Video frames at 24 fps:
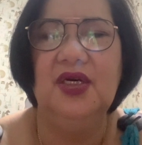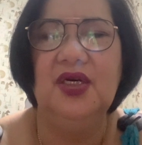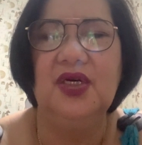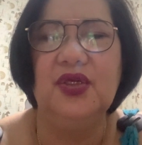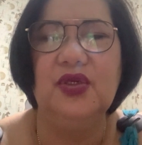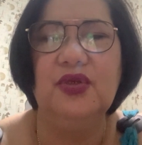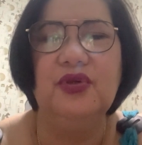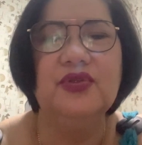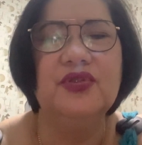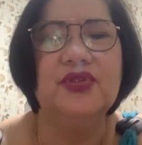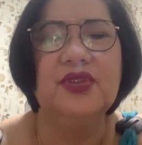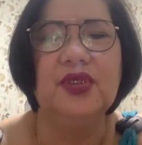
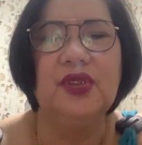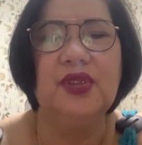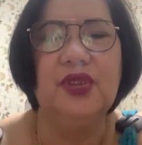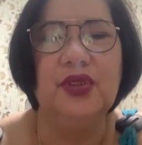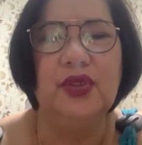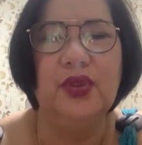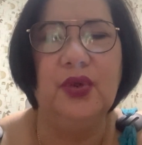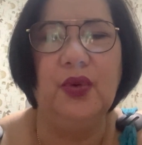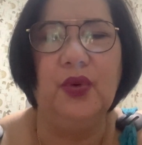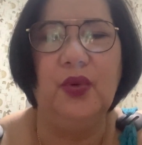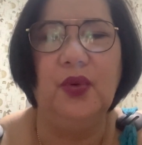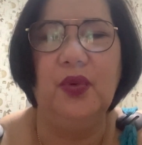you still
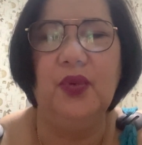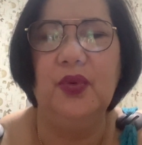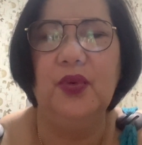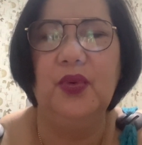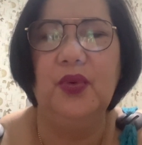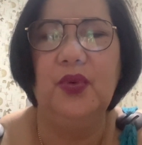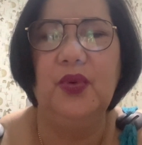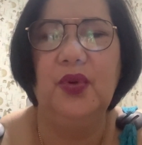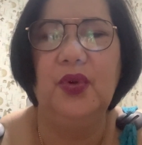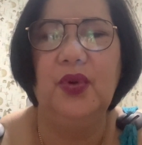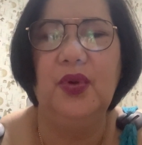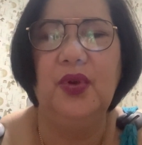know
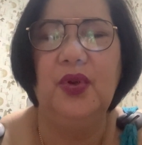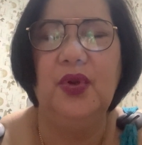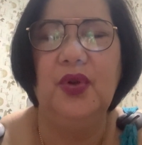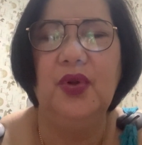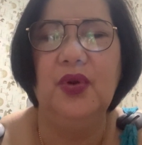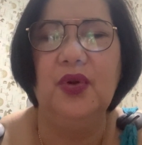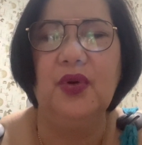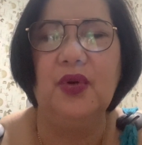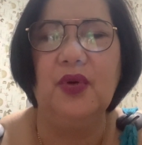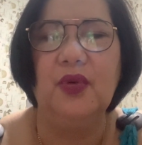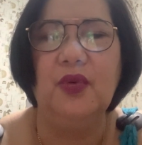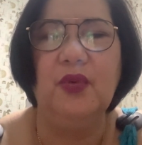
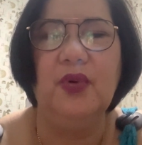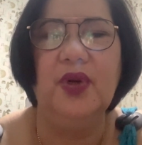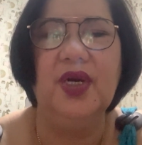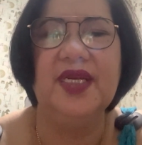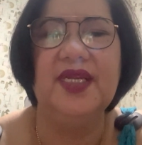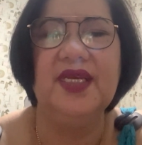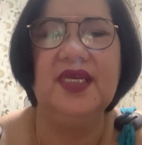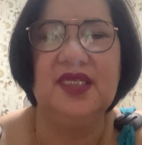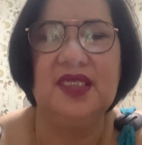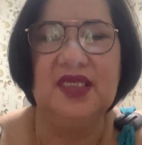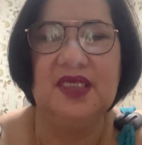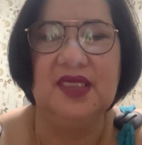what
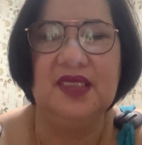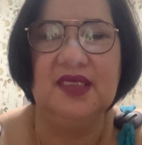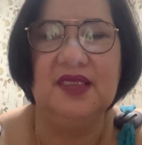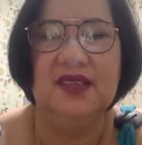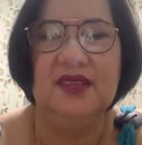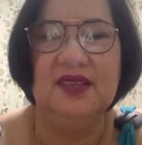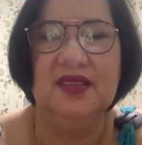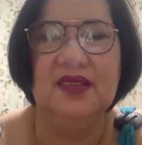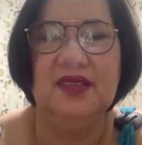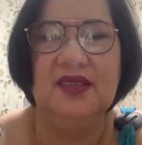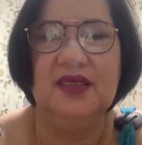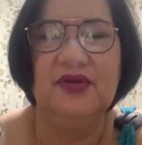I need
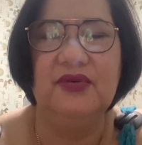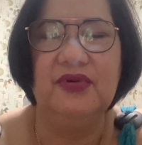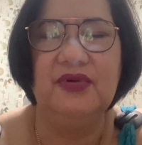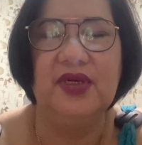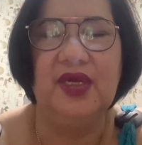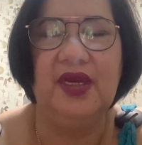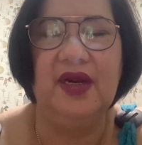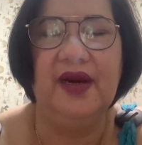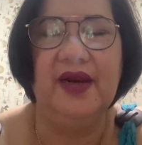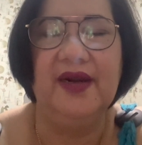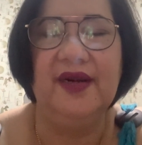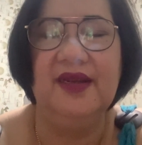
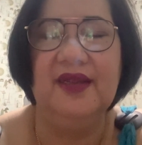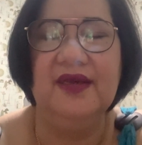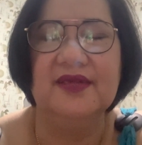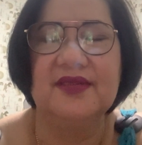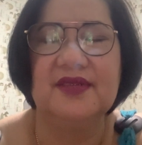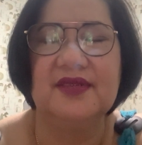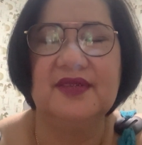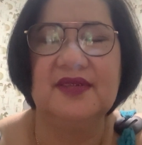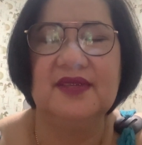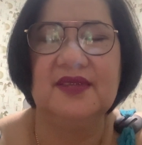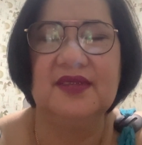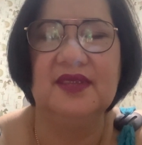
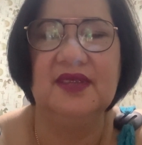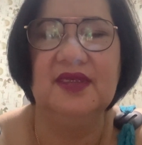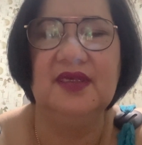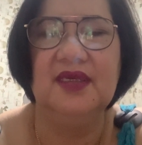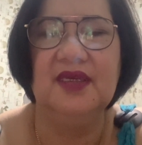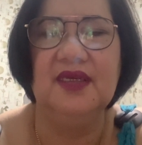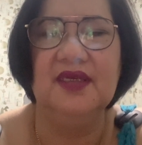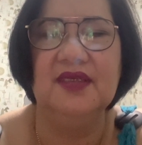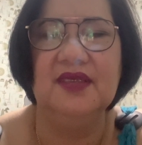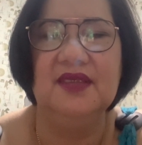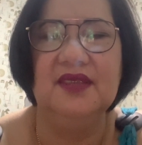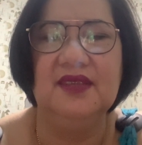regardless,
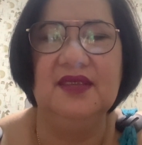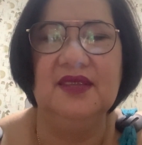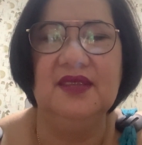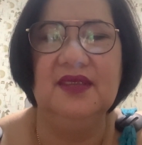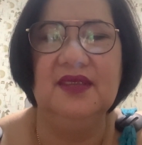and